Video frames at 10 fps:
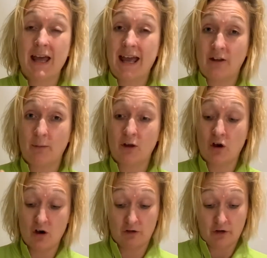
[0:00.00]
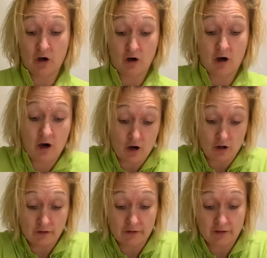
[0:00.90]
It's because our
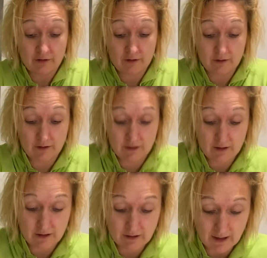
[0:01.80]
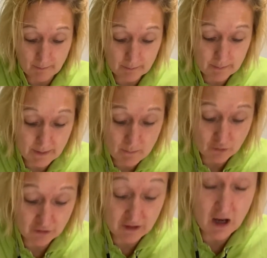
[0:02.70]
heart, that big
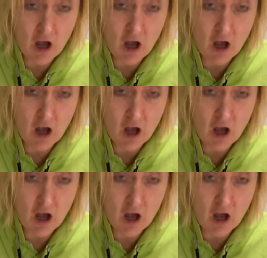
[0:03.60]
muscular